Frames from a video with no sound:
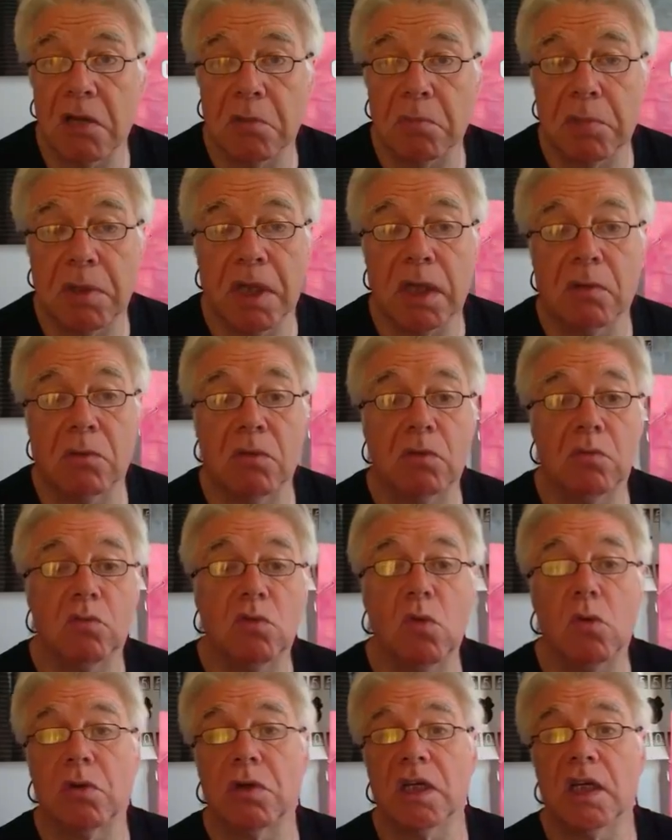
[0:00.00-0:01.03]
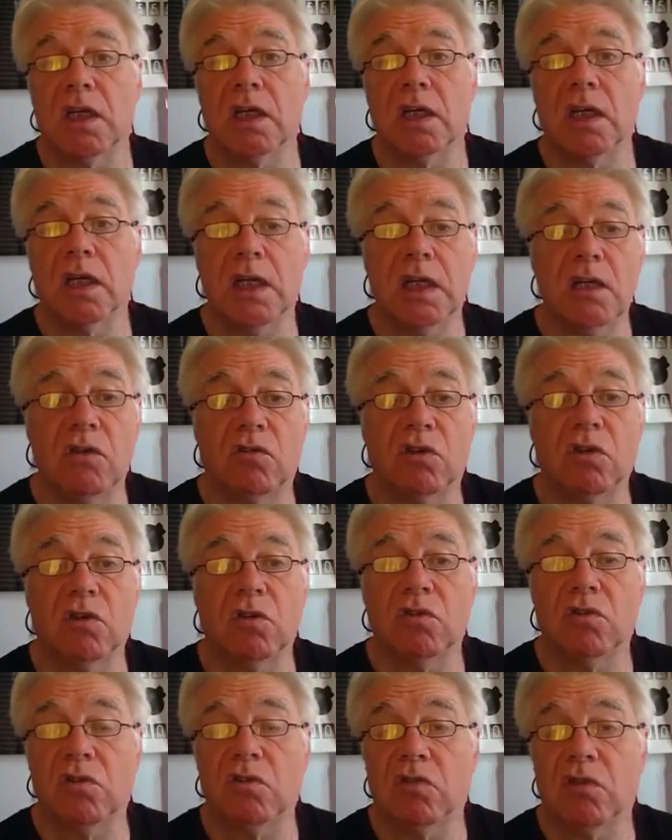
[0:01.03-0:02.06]
unpowered, walking,
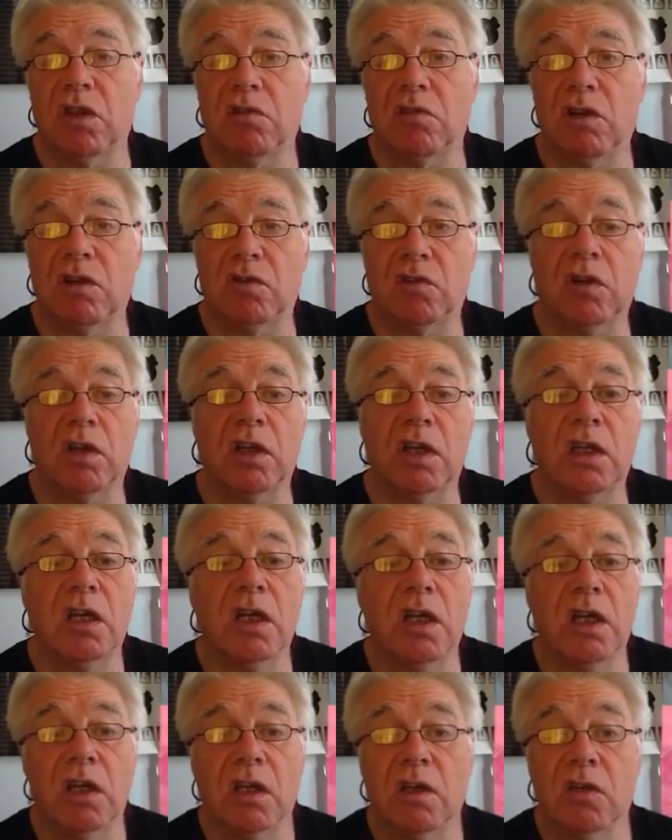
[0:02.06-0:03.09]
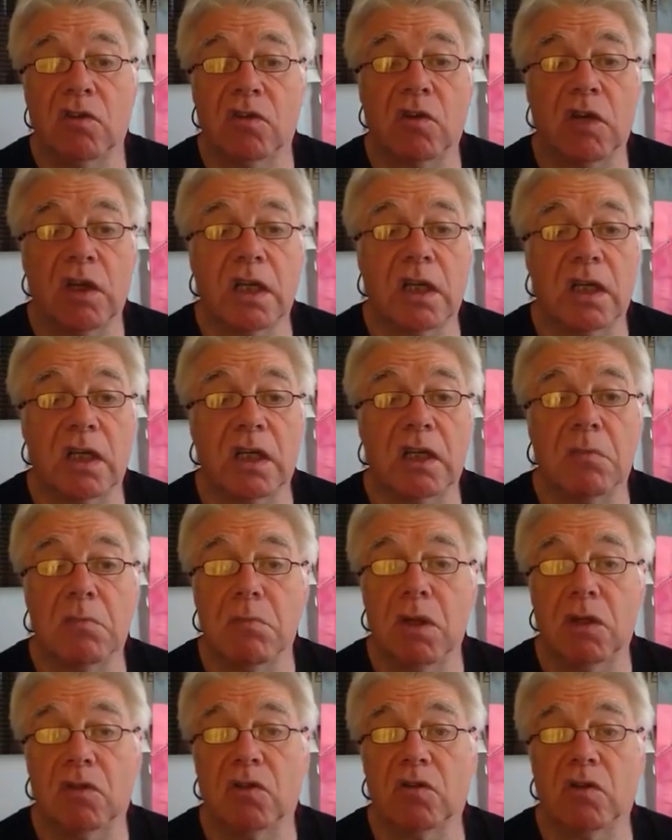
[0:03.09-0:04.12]
e-scooters, dare I say it, cycling,
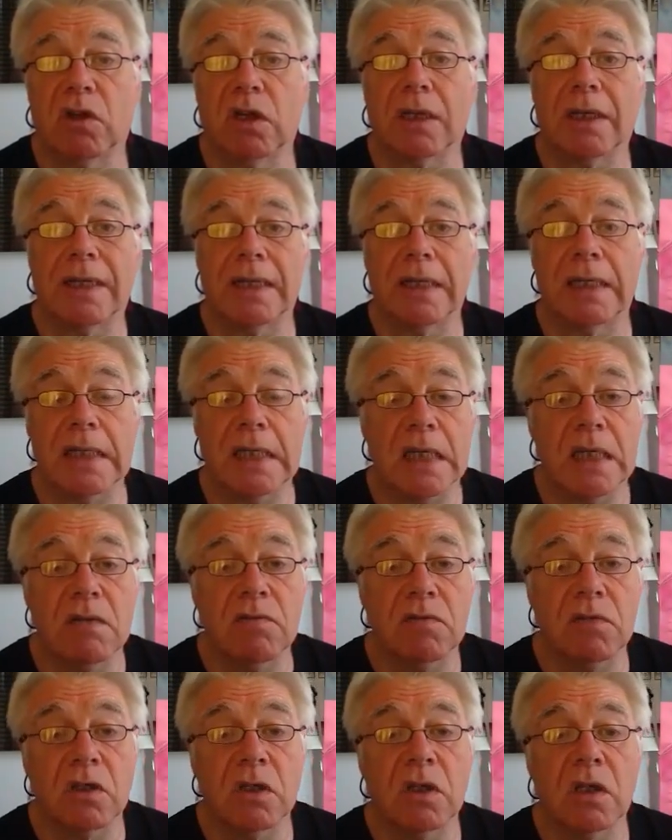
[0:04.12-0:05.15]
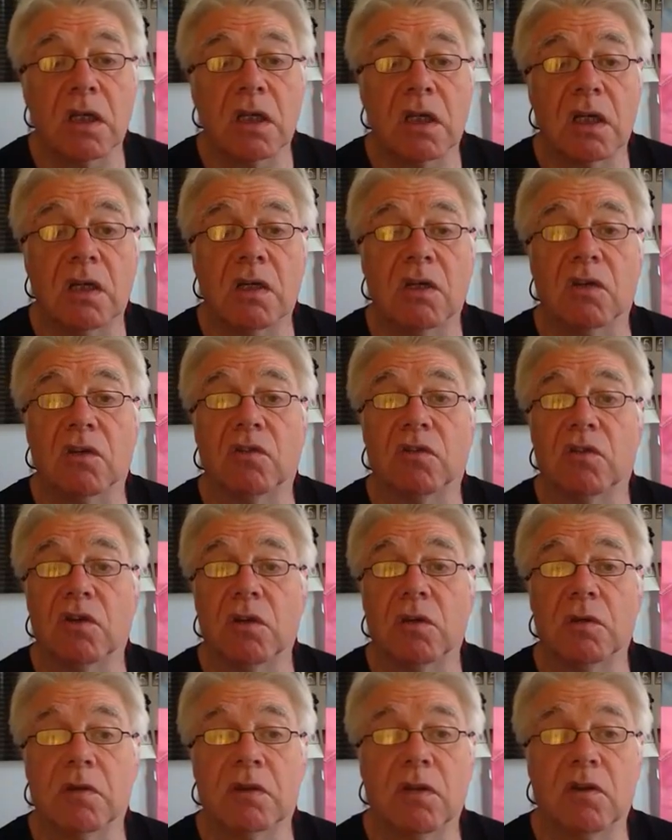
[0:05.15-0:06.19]
motorcycling, and even cars.
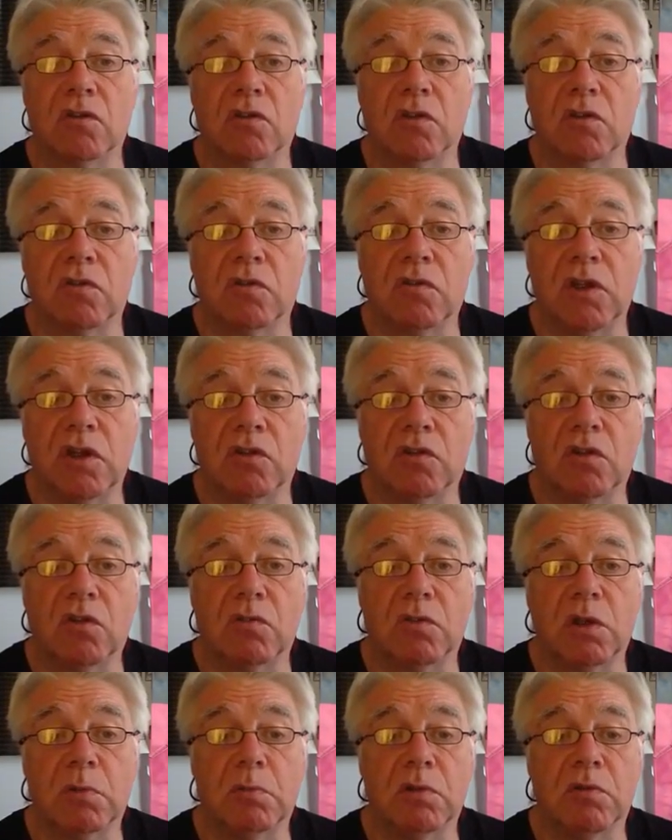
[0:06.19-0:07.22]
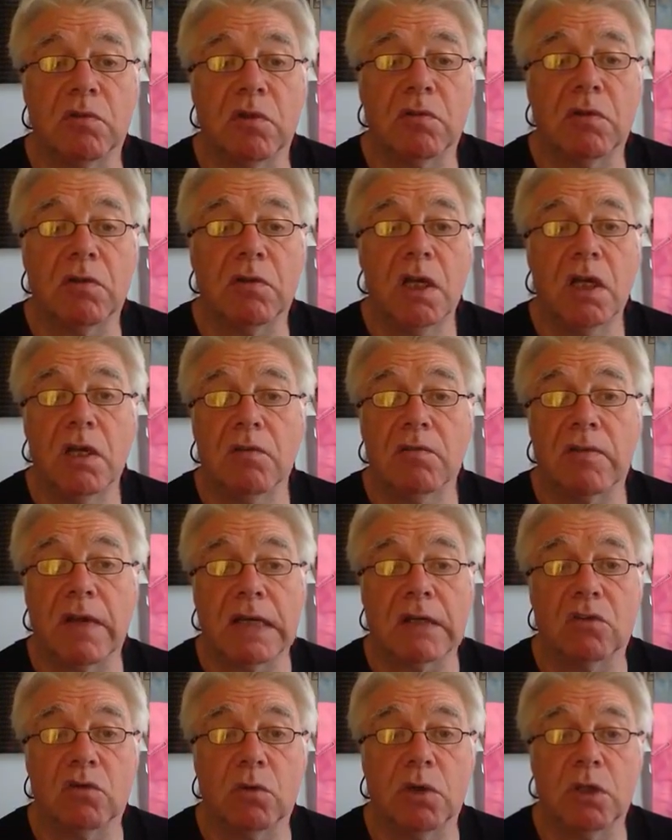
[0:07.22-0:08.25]
So let's just finish off with a bit of a
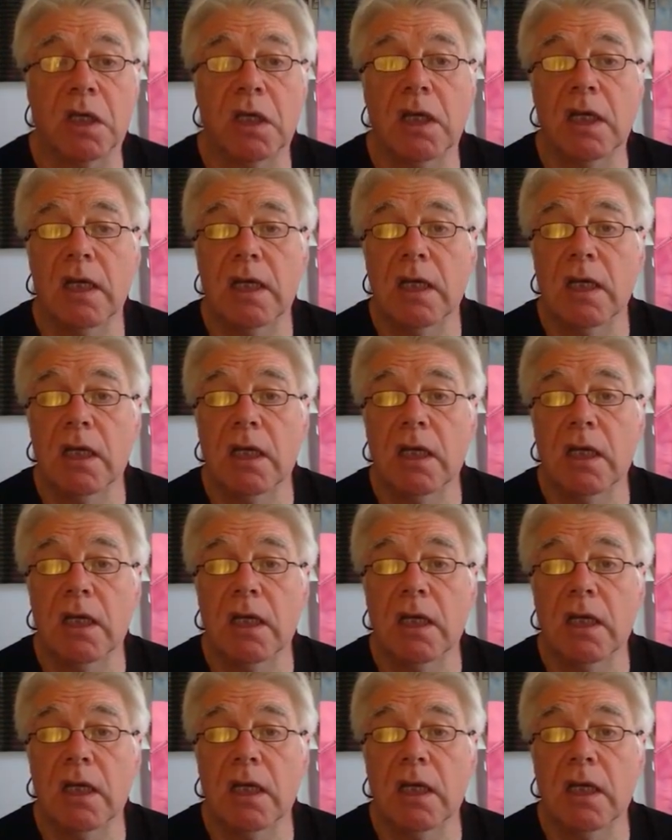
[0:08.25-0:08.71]
factoid.